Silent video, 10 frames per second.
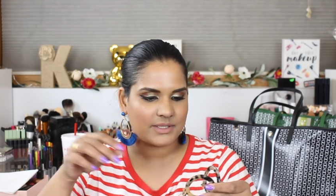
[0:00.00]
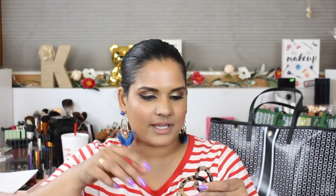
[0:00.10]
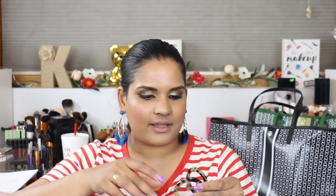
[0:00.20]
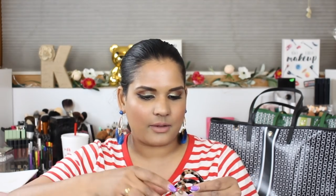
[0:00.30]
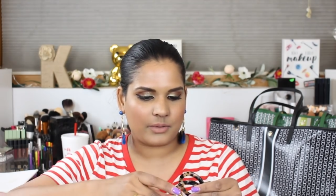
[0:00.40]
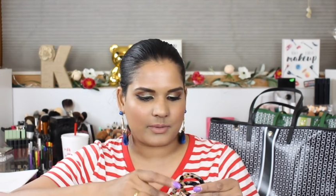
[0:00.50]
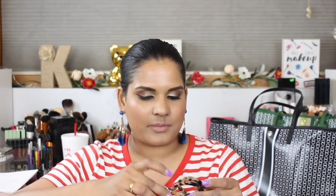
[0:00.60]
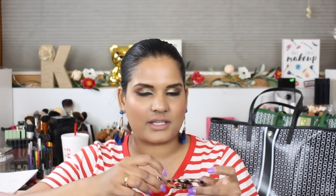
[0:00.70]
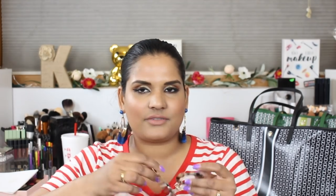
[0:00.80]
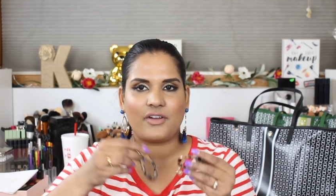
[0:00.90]
was hanging out with my
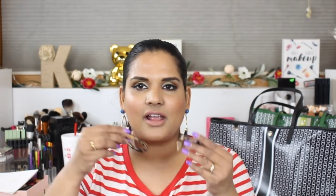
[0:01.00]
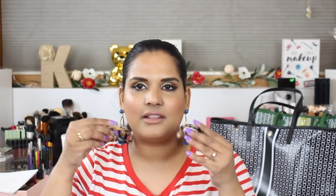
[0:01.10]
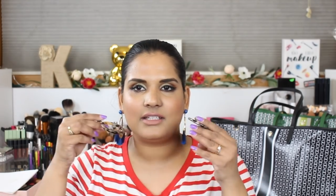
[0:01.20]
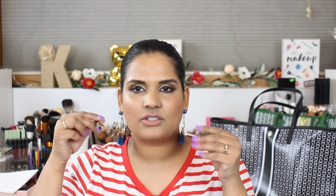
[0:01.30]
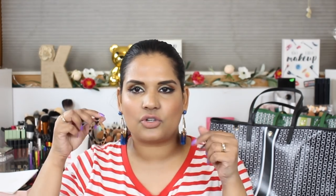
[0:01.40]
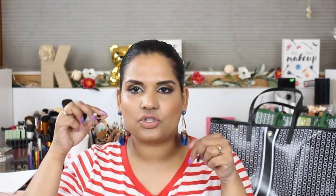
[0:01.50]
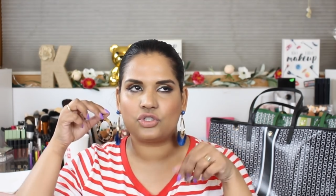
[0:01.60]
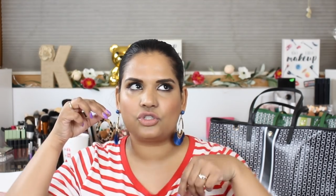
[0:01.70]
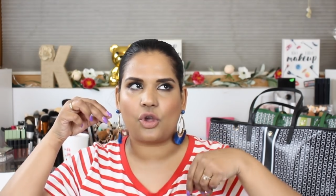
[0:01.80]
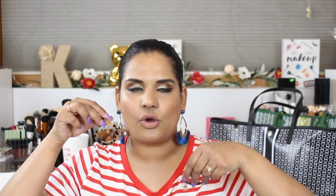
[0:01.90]
best friend. These are
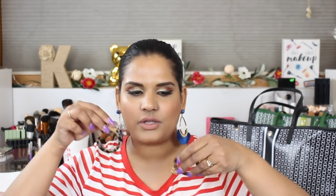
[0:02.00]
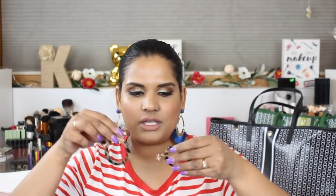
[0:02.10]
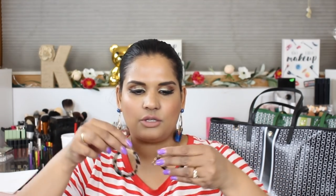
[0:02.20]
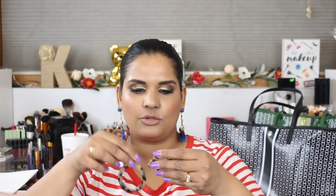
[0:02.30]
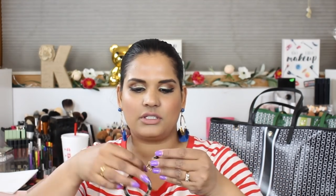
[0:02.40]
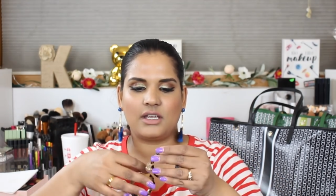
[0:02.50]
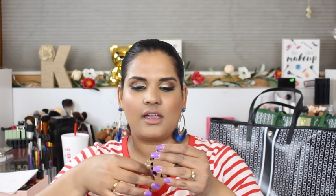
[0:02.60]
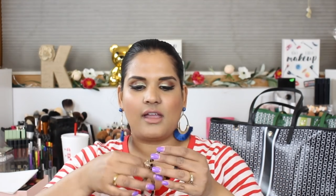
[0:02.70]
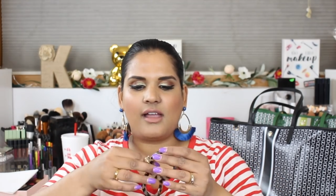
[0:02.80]
so cute.